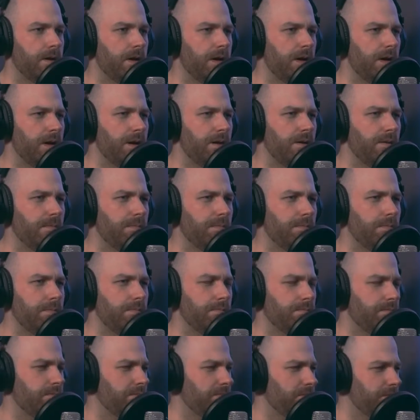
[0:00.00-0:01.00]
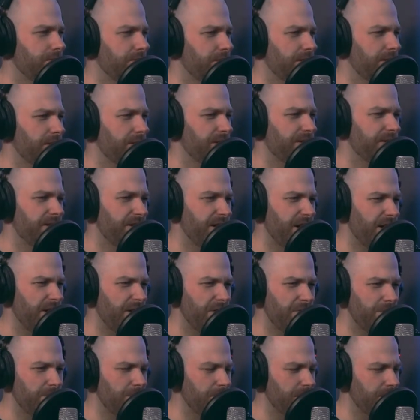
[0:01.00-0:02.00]
Um,
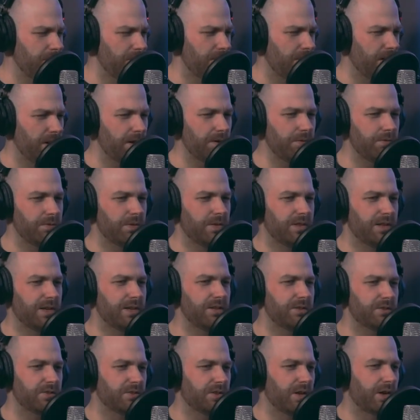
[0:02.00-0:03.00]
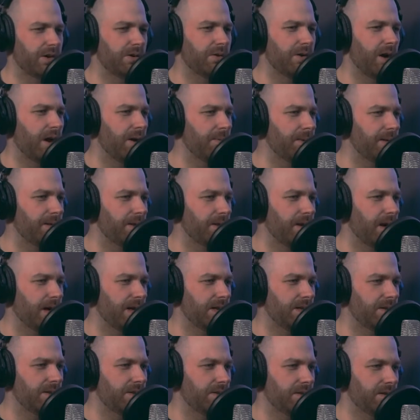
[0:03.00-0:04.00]
no, I don't think so. I mean,
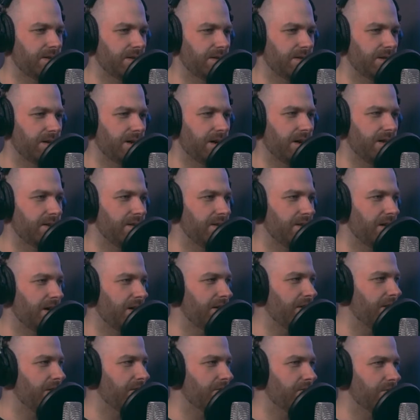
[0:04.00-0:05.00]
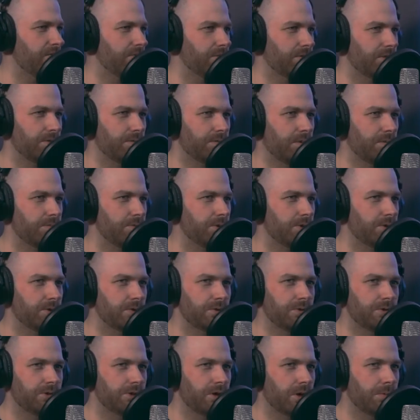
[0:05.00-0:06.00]
I I, I noticed when when we were
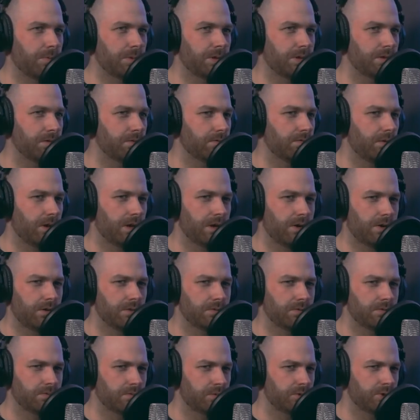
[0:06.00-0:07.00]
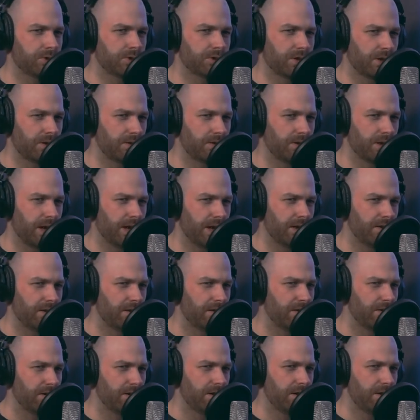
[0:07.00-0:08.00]
doing shopping like on Sunday,
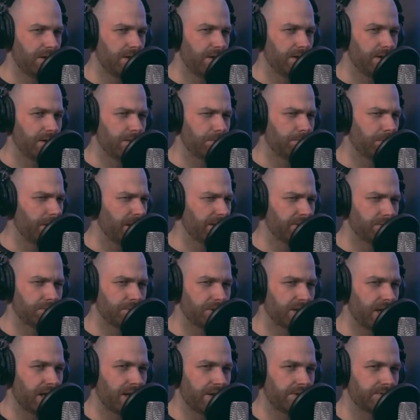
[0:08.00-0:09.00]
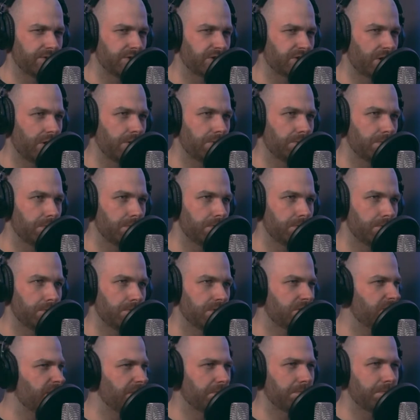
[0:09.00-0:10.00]
the place was out of soap,
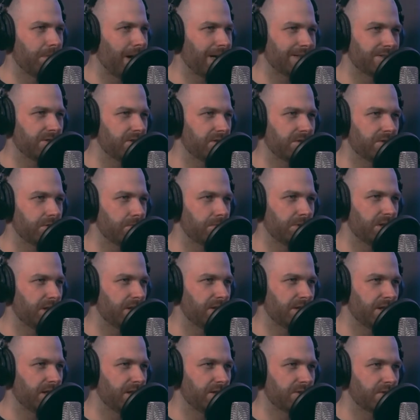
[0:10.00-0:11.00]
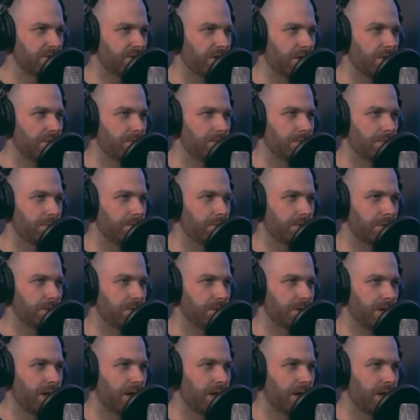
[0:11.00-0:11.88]
which didn't matter because we didn't yeah. need soap. But it's yeah.